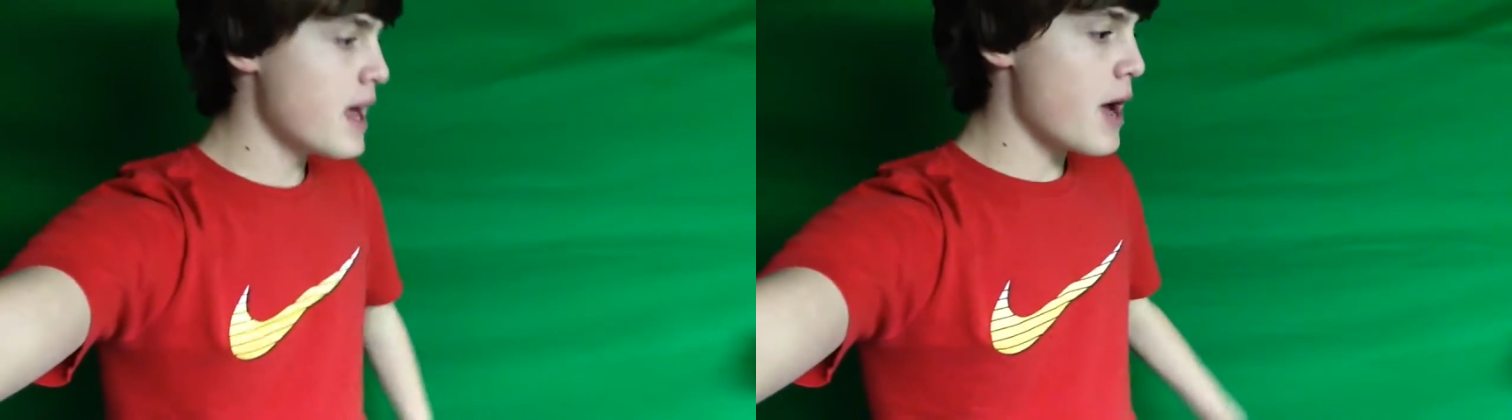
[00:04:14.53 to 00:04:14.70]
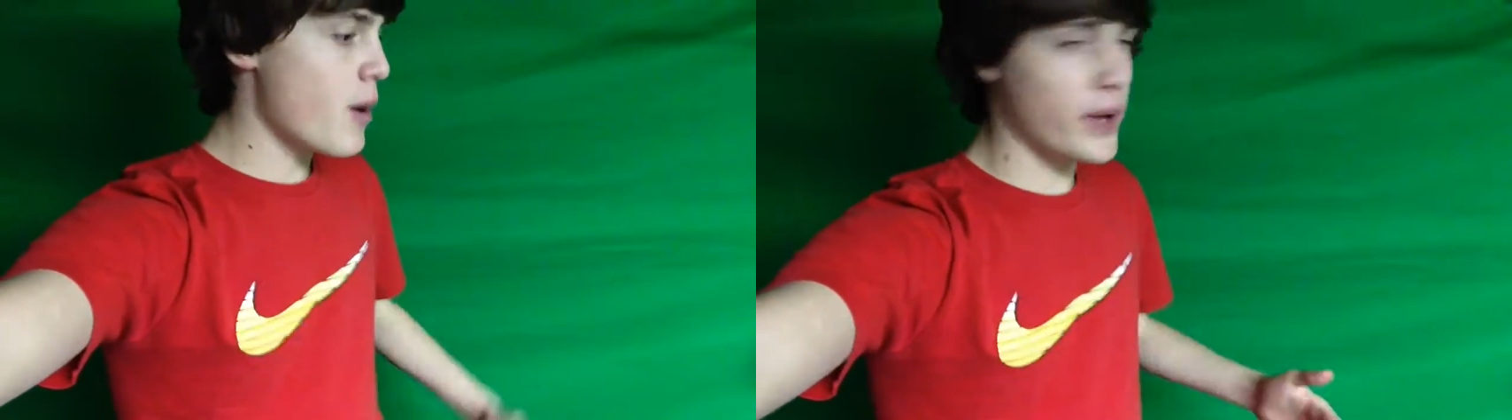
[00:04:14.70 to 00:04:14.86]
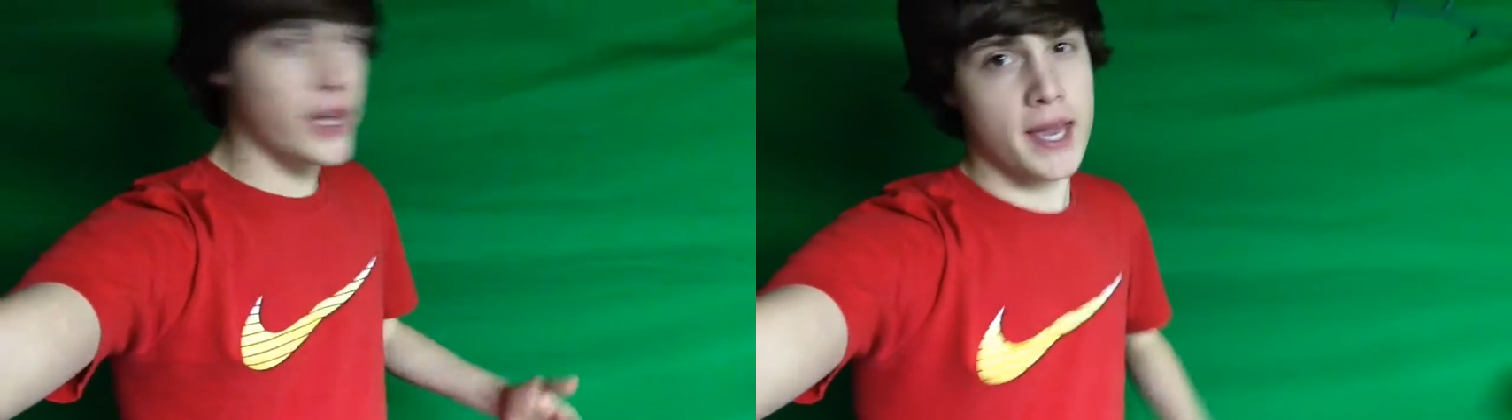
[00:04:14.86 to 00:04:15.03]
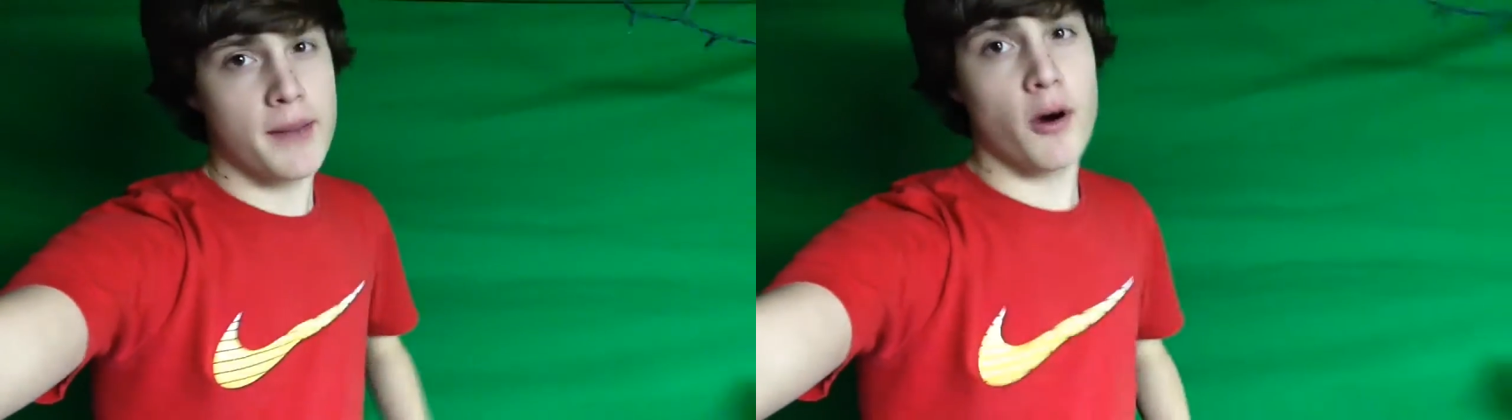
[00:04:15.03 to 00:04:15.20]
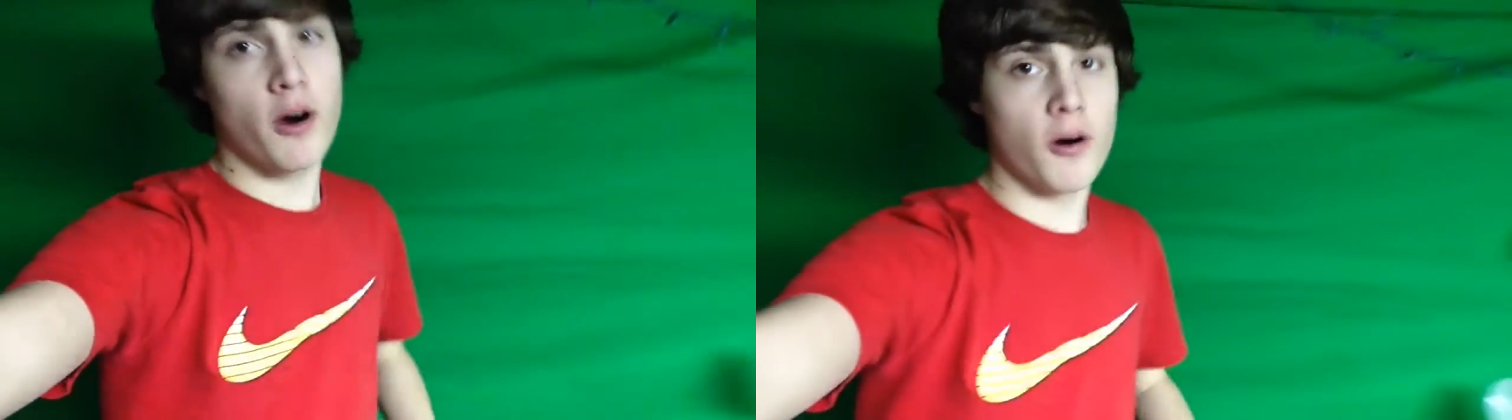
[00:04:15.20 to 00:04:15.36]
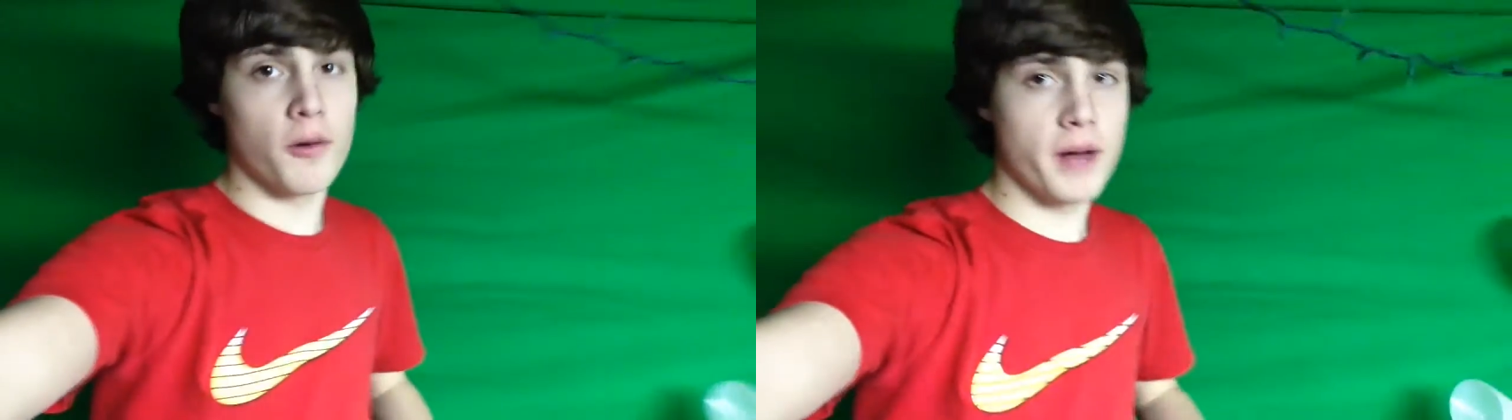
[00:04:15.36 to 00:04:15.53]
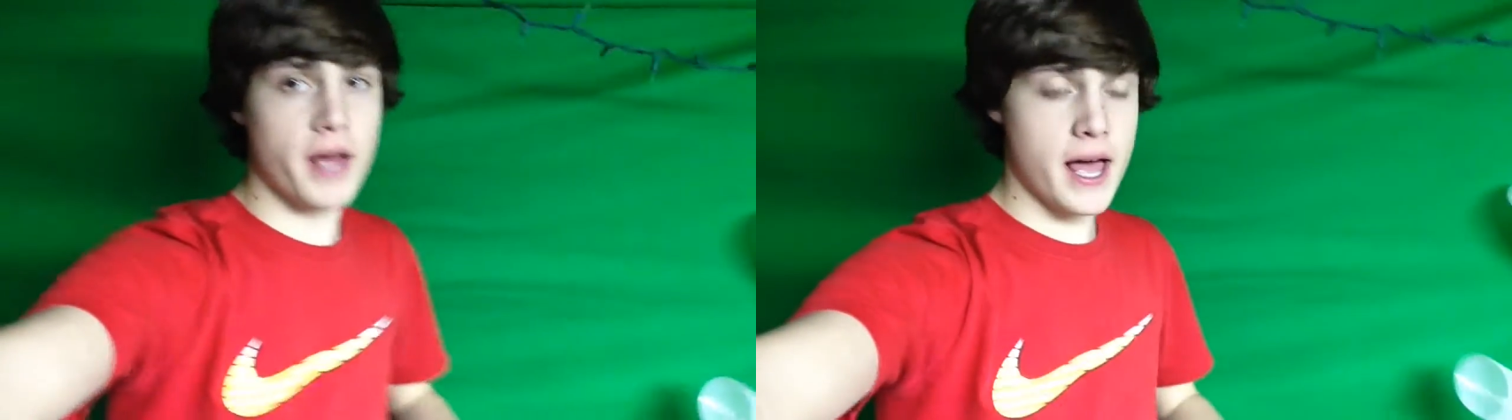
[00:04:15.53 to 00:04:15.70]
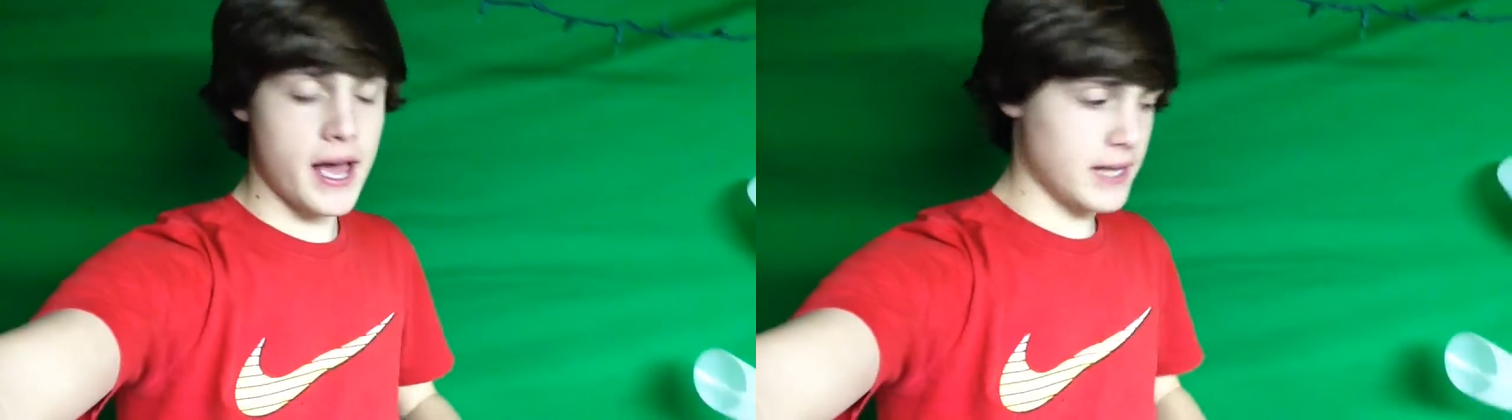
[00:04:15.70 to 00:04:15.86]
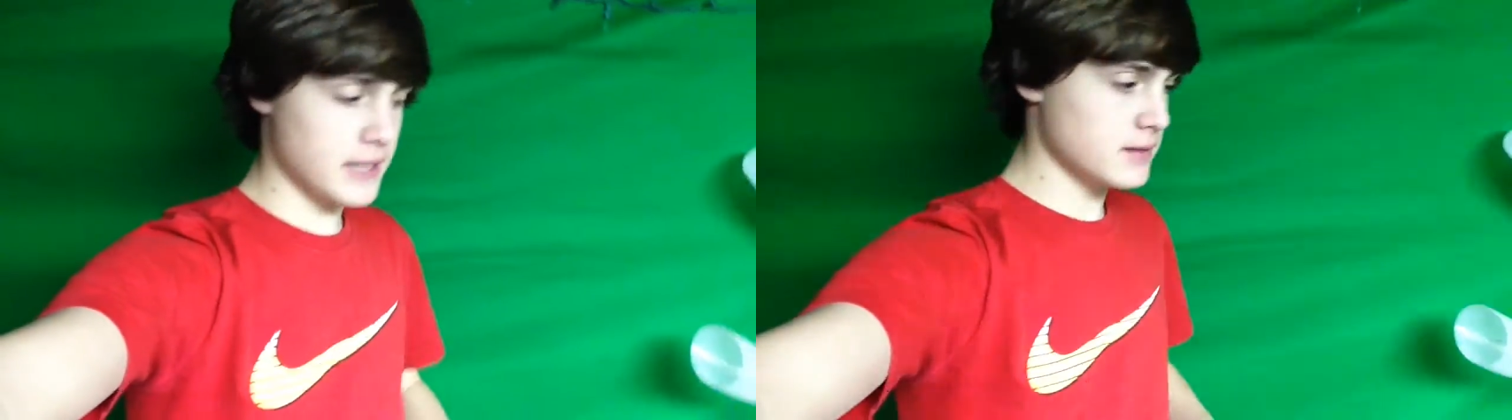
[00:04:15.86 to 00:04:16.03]
and we came home
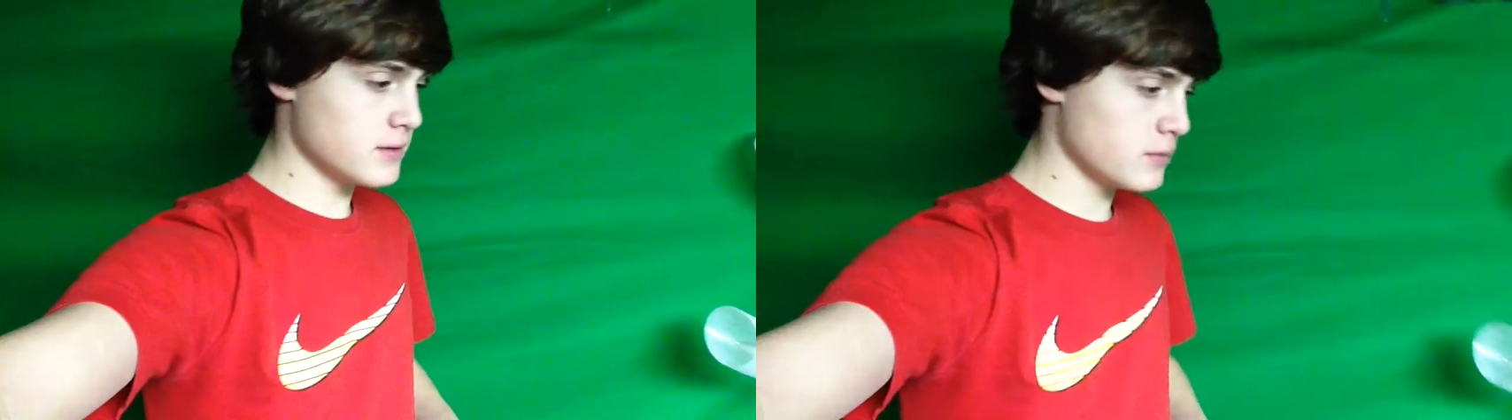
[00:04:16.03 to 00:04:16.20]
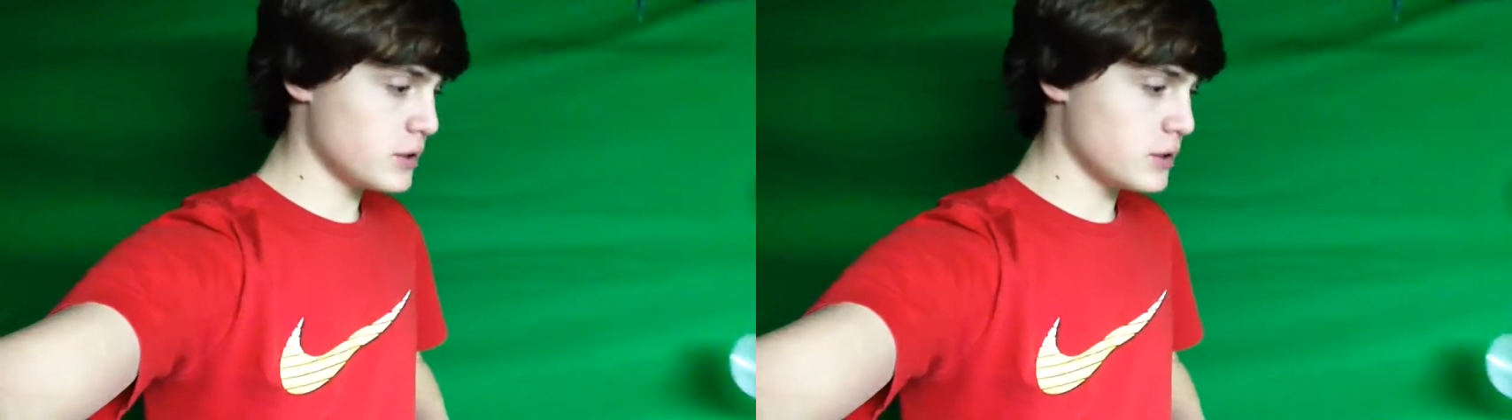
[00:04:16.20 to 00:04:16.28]
and